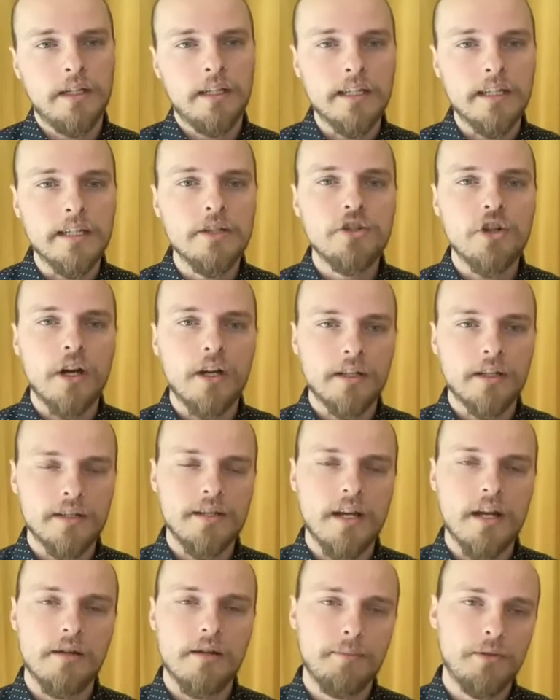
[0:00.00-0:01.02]
Each
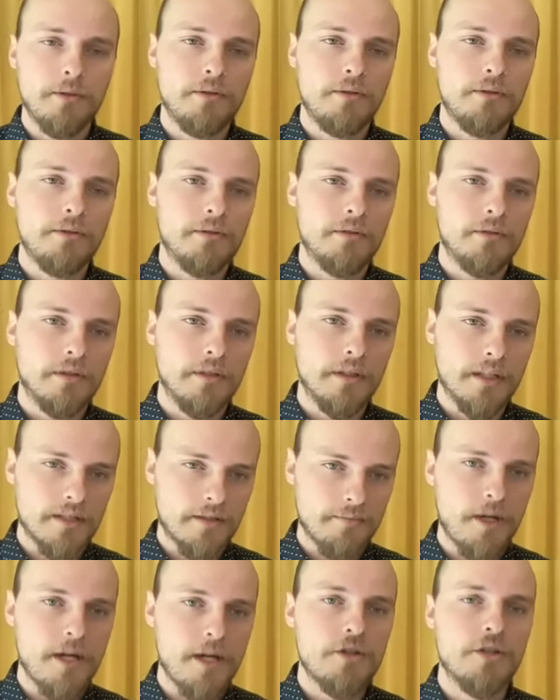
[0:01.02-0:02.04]
archetypal
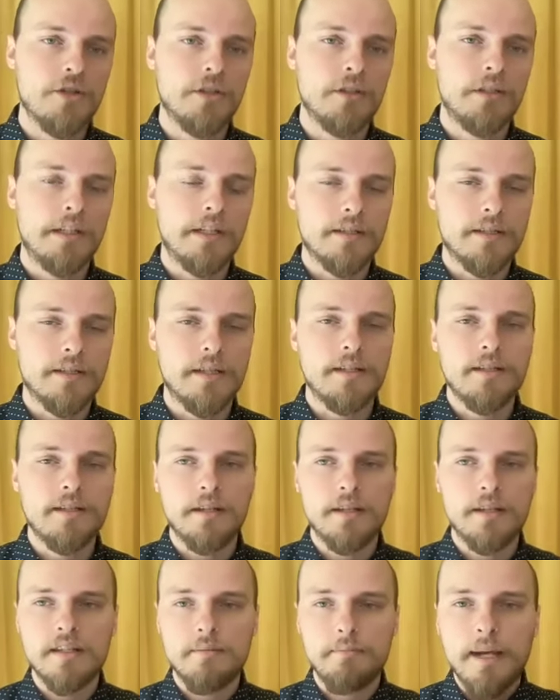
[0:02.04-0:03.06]
expression exists
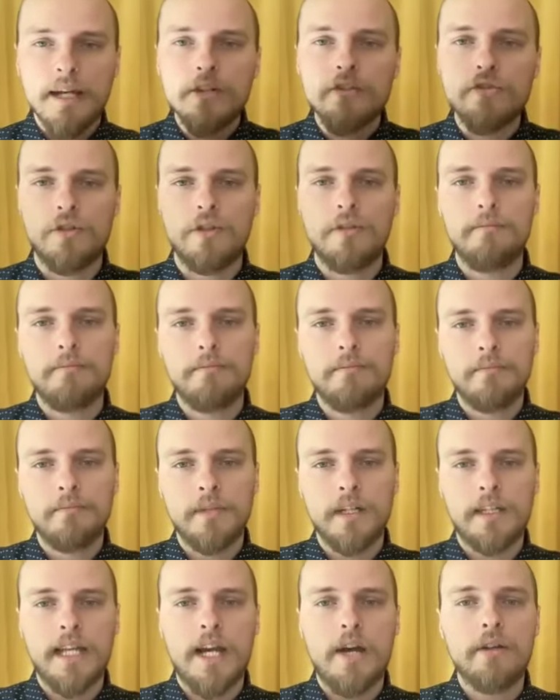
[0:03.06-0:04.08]
on a spectrum,
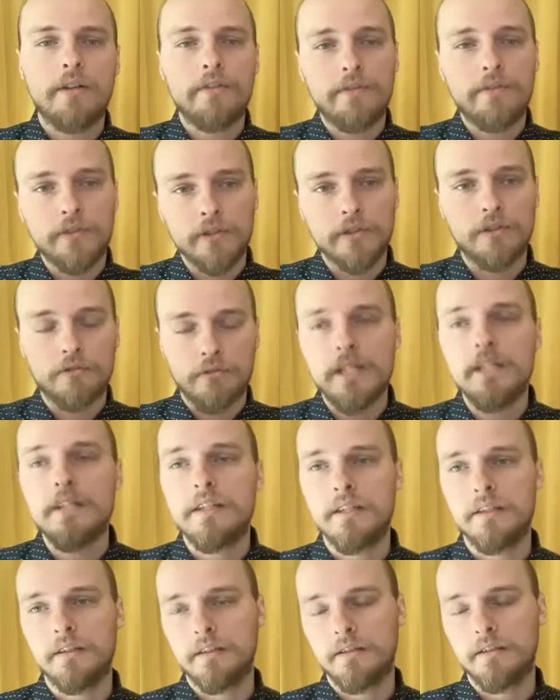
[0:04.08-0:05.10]
allowing for a
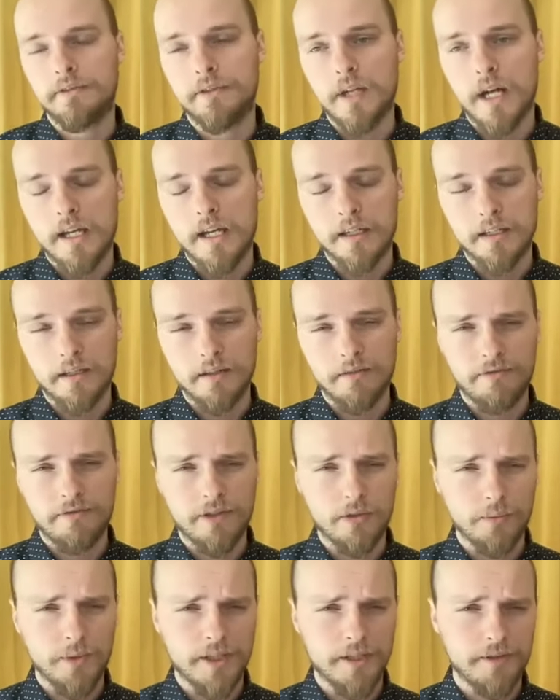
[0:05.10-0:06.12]
great deal of variety and
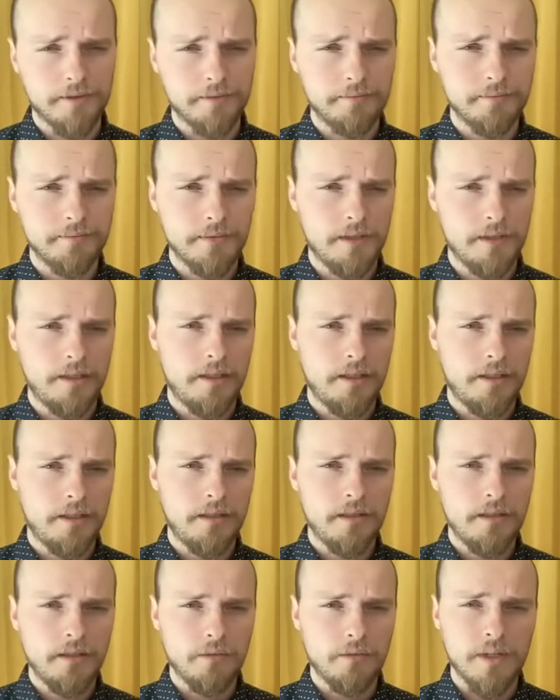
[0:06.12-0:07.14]
free will.
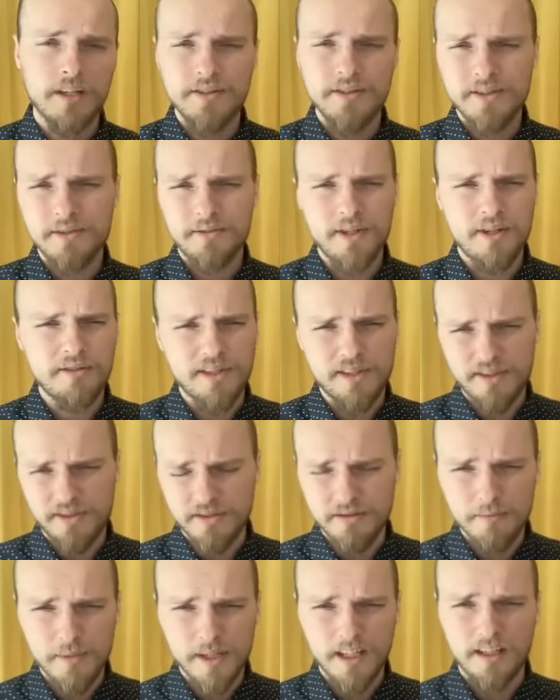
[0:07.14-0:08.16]
We also don't
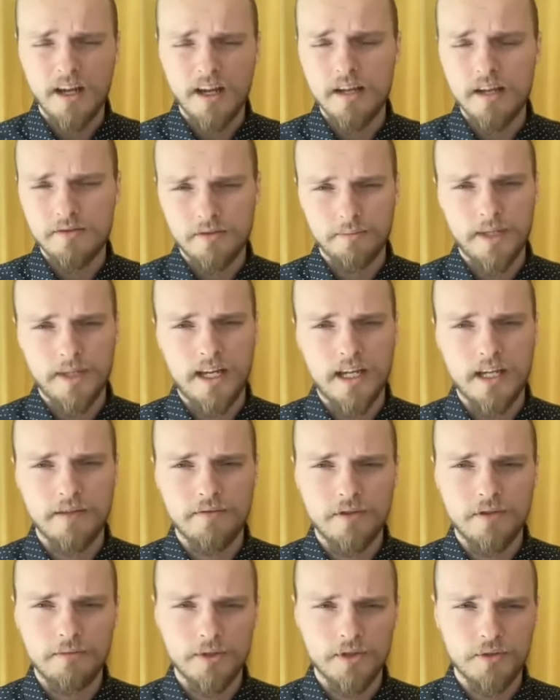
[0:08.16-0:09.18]
assume any causal
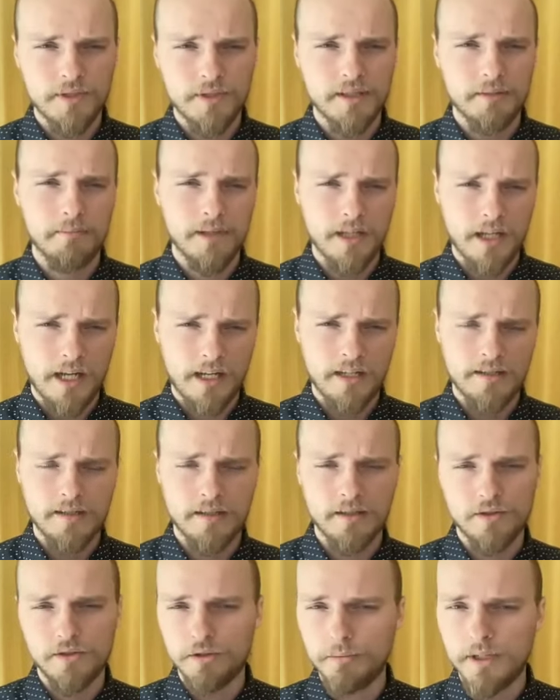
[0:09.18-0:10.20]
behavior between the planets
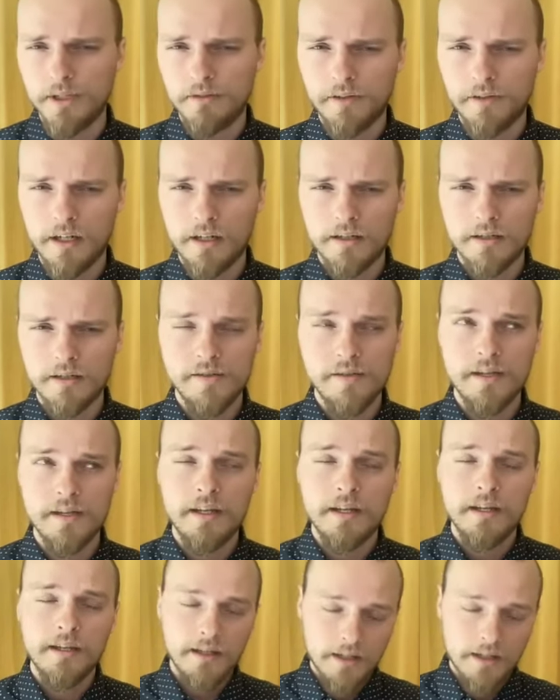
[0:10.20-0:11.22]
and human affairs,
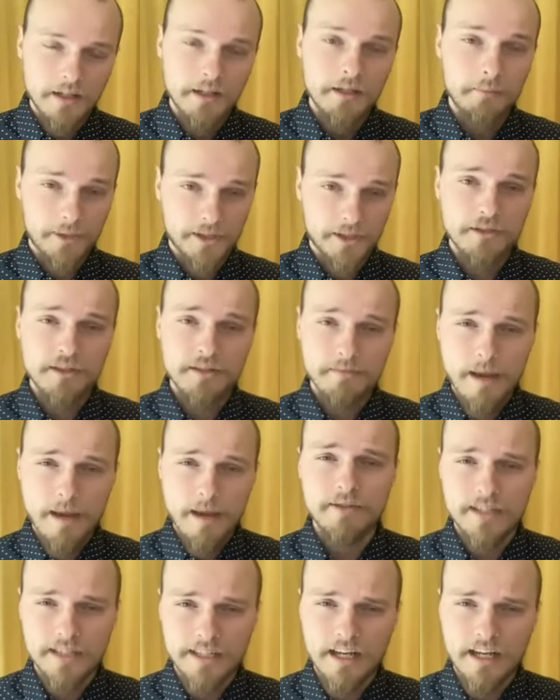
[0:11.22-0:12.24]
but there is
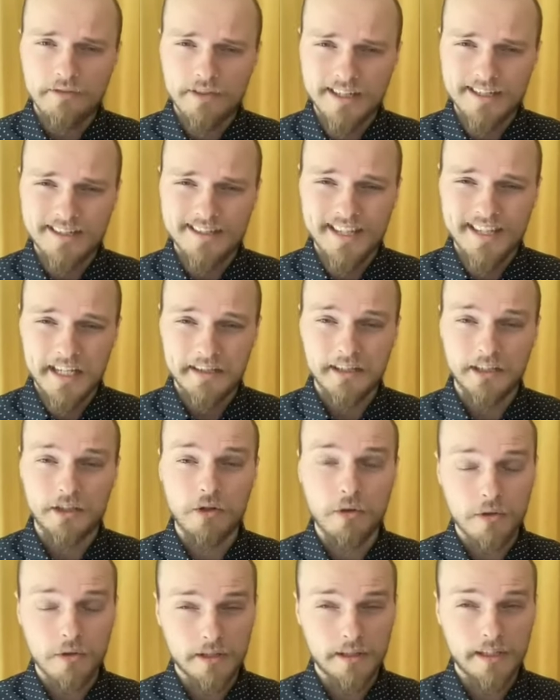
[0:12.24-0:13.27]
mounting evidence that the
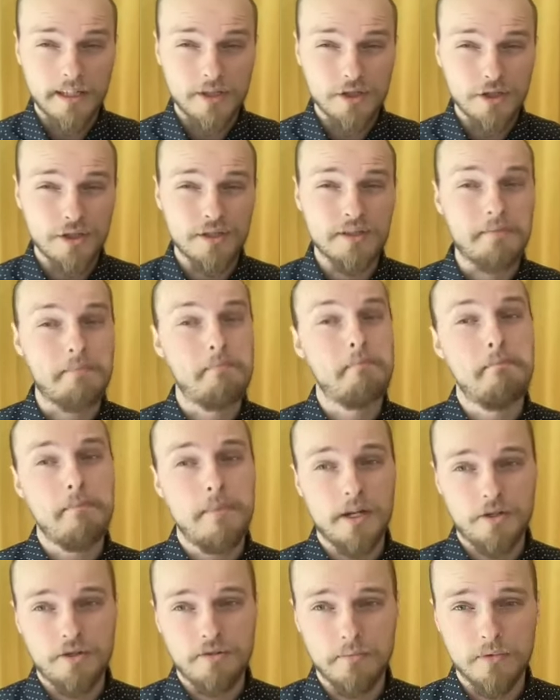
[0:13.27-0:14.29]
correlation is
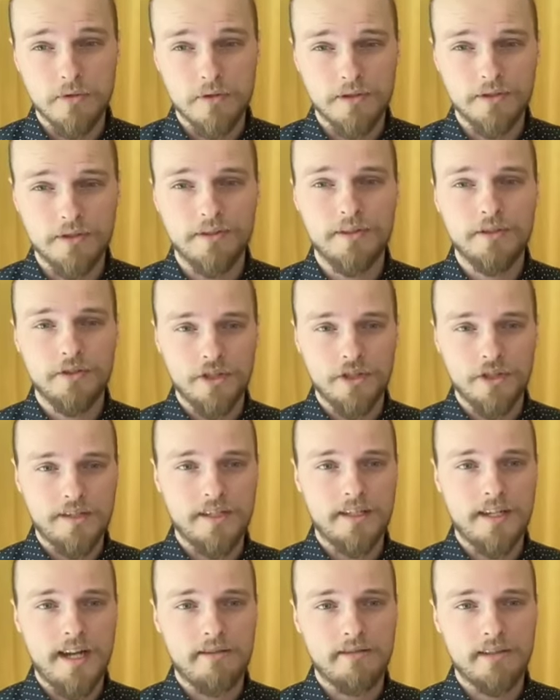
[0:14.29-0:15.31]
much more than just
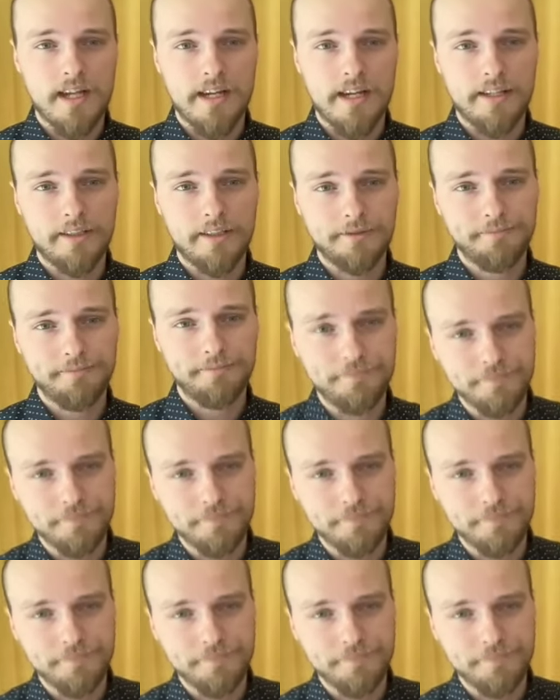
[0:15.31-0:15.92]
an outlier.